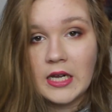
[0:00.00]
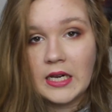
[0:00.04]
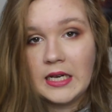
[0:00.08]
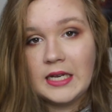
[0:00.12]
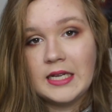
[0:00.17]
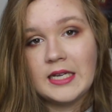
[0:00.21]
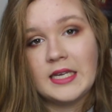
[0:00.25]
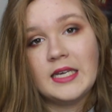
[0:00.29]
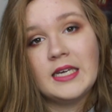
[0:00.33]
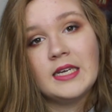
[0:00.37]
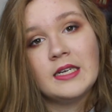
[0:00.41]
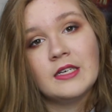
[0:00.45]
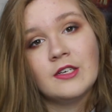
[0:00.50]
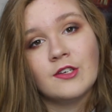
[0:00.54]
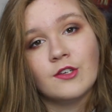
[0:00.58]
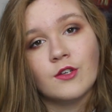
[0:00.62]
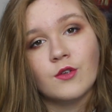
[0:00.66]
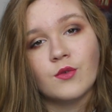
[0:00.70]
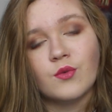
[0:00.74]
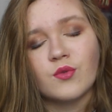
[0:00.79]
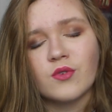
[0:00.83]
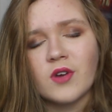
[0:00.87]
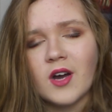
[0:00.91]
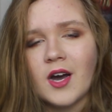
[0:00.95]
click here to
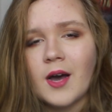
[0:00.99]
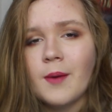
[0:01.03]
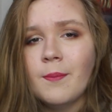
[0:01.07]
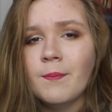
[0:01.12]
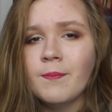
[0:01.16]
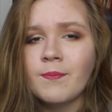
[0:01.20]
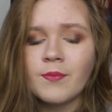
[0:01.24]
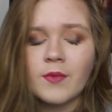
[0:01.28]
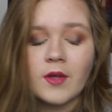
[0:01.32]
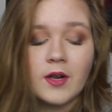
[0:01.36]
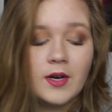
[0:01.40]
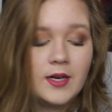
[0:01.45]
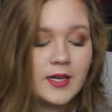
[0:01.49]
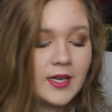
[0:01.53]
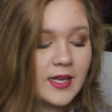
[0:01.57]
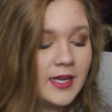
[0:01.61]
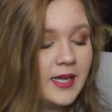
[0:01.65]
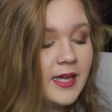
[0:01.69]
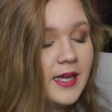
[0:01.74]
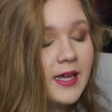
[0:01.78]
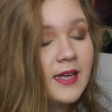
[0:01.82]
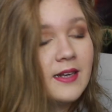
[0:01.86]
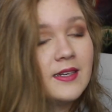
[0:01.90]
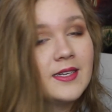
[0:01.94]
subscribe, click
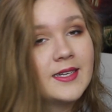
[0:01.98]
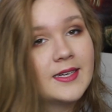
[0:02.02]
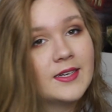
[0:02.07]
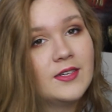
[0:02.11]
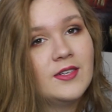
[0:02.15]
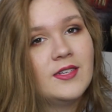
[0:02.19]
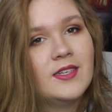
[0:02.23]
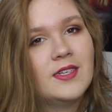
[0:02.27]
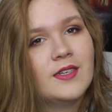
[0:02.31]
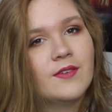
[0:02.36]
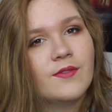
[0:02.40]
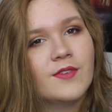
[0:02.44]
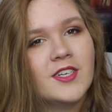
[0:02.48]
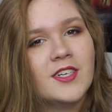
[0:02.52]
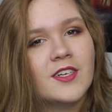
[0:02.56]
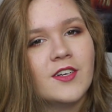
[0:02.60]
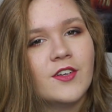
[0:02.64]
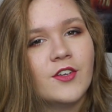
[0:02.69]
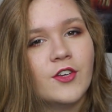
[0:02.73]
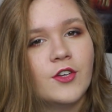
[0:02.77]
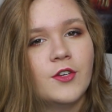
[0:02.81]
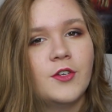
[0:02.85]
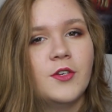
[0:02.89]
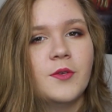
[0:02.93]
here to go see a video
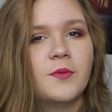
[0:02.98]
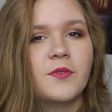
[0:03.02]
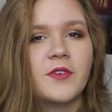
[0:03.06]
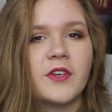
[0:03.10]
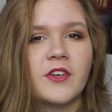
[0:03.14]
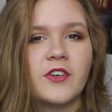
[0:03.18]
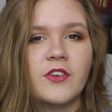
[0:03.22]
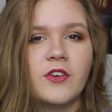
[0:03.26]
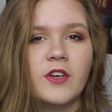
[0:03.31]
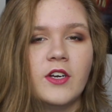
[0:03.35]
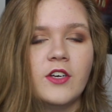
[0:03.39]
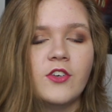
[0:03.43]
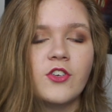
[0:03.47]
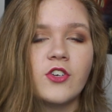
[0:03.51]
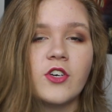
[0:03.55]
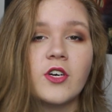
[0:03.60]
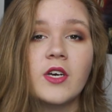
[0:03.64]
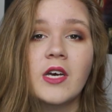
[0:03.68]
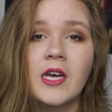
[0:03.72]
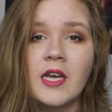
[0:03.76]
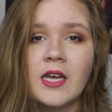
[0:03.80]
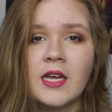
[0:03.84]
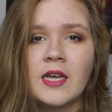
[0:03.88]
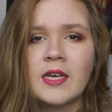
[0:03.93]
YouTube thinks you'll enjoy,
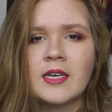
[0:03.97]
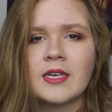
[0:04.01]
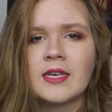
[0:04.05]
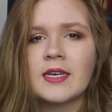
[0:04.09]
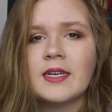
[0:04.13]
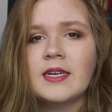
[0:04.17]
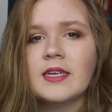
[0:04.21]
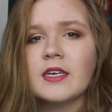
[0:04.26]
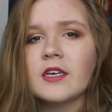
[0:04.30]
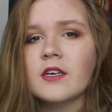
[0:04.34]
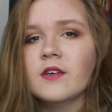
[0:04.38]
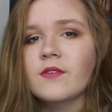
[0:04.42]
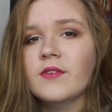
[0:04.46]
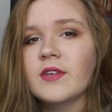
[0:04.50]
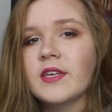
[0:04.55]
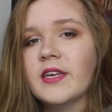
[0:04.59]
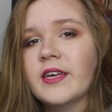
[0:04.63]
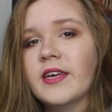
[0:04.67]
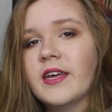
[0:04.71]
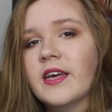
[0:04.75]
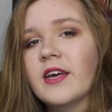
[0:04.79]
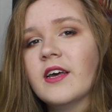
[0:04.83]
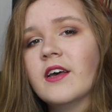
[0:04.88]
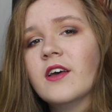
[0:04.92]
and click over
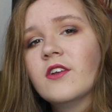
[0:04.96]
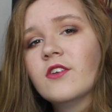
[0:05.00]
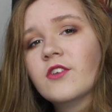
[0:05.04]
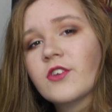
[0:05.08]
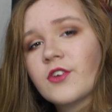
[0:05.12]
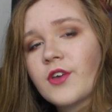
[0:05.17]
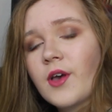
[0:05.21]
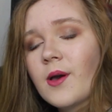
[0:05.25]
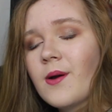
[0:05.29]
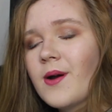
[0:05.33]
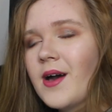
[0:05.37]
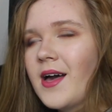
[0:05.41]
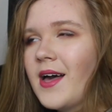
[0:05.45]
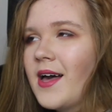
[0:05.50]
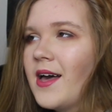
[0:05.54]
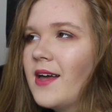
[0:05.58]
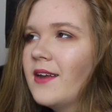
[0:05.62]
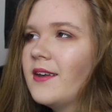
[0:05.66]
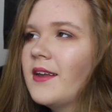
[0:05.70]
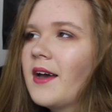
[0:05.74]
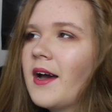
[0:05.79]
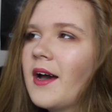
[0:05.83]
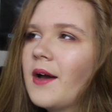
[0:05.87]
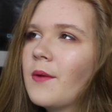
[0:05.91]
here to go
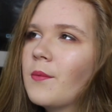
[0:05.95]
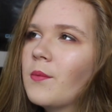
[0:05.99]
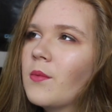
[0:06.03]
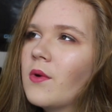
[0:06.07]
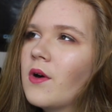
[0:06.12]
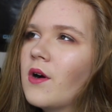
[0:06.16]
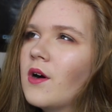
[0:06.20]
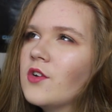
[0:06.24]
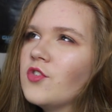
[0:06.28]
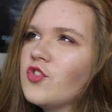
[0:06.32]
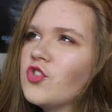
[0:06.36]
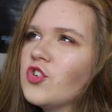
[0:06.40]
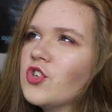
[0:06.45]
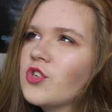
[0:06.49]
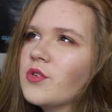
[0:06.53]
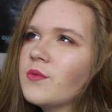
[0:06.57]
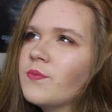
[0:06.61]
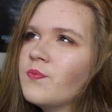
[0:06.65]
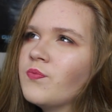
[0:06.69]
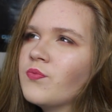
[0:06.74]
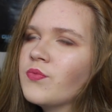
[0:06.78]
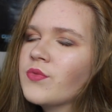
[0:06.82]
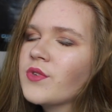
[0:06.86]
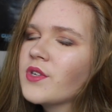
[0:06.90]
ahead and watch
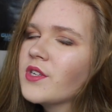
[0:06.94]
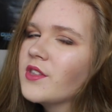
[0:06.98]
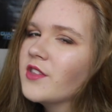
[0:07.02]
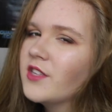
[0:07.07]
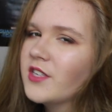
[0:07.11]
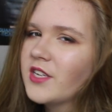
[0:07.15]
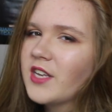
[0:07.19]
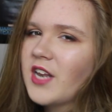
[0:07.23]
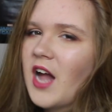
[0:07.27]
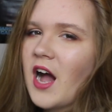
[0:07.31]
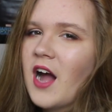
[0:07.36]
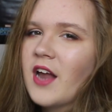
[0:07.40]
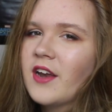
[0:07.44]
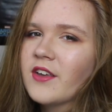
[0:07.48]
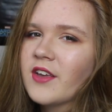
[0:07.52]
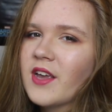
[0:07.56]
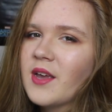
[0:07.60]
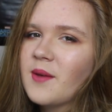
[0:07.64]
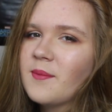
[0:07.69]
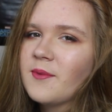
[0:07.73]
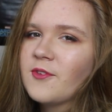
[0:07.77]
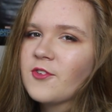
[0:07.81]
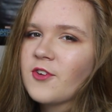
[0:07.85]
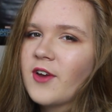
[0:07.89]
the Dino
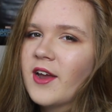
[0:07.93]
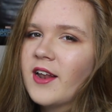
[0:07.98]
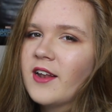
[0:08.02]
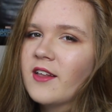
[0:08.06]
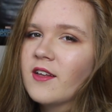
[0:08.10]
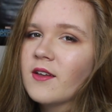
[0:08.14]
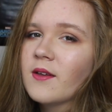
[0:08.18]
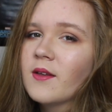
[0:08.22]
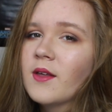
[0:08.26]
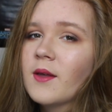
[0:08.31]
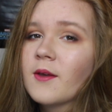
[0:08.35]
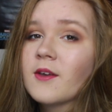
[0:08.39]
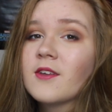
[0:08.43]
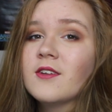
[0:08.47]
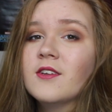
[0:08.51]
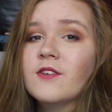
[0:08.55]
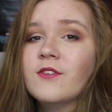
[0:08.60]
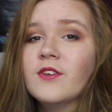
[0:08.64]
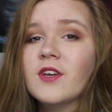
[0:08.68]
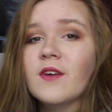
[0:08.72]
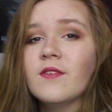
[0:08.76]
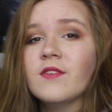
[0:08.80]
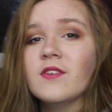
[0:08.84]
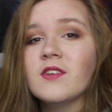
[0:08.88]
Games trailer. Because if
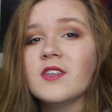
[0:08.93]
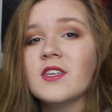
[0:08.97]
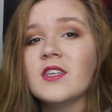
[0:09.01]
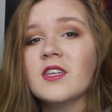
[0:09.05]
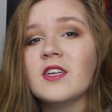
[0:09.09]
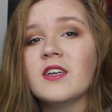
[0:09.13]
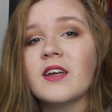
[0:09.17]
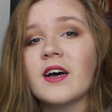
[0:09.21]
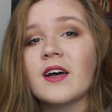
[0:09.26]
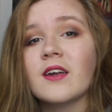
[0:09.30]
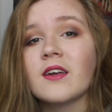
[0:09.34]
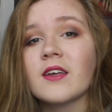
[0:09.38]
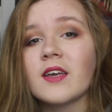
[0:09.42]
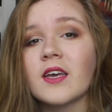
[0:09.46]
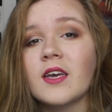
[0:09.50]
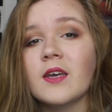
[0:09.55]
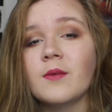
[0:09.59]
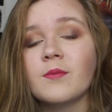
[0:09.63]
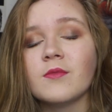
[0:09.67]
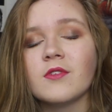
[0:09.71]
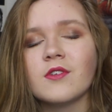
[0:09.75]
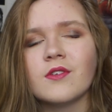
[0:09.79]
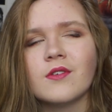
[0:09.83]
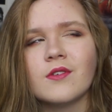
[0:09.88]
you haven't seen the Dino
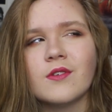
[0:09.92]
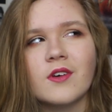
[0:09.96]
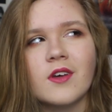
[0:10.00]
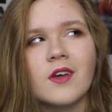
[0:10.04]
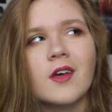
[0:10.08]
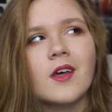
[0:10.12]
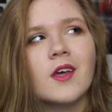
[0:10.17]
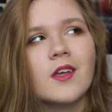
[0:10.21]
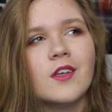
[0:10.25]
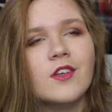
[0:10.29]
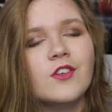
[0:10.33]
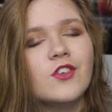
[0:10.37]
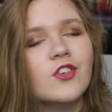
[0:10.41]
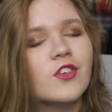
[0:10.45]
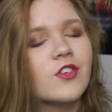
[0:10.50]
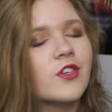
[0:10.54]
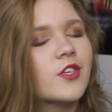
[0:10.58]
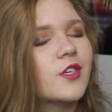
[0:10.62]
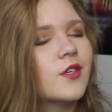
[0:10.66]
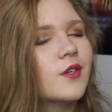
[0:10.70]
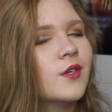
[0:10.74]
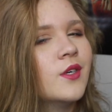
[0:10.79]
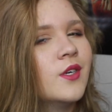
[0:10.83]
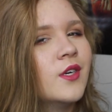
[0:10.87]
Games, you should
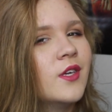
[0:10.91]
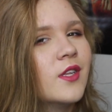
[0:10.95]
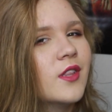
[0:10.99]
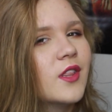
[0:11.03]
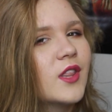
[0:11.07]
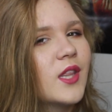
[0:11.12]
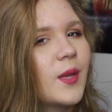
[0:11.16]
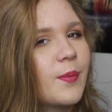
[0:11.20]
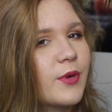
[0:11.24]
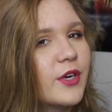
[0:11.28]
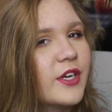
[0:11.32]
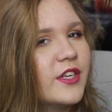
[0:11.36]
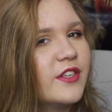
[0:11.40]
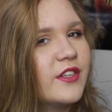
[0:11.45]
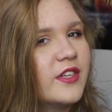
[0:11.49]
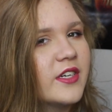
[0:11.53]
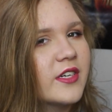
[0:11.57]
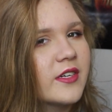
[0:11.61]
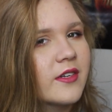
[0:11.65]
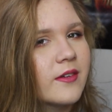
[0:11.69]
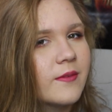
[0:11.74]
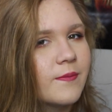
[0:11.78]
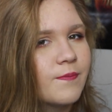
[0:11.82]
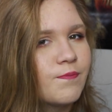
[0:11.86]
do. They're pretty
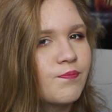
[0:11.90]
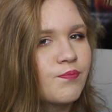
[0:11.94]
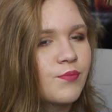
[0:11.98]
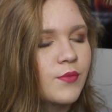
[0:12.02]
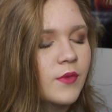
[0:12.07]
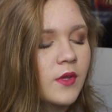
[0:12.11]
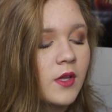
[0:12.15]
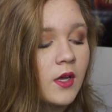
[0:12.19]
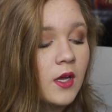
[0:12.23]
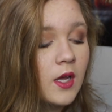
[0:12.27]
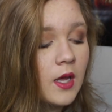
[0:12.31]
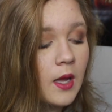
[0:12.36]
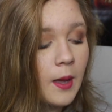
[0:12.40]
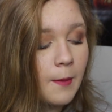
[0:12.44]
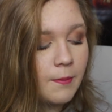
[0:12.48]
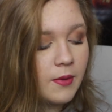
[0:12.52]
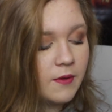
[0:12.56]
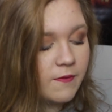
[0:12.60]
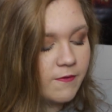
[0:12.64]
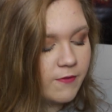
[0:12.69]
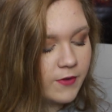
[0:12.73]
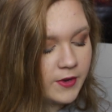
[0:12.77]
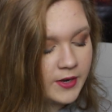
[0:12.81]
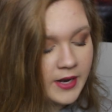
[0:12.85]
sick.
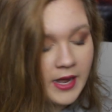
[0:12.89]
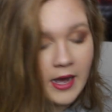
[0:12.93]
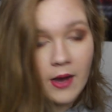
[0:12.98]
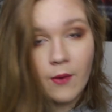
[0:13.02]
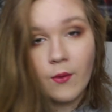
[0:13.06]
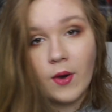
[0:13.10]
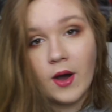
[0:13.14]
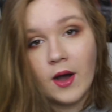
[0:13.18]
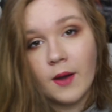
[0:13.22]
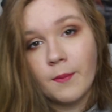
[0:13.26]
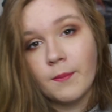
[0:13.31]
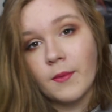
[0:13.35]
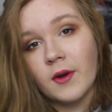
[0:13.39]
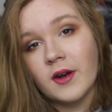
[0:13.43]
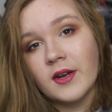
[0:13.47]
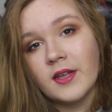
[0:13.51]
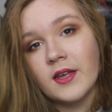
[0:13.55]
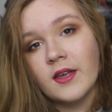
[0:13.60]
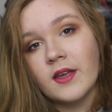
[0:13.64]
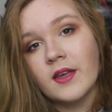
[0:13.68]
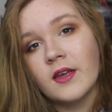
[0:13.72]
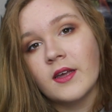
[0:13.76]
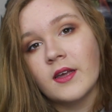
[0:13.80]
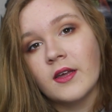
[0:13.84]
But for now, I'm
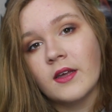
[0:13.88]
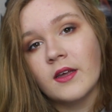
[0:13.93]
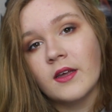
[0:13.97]
Molly,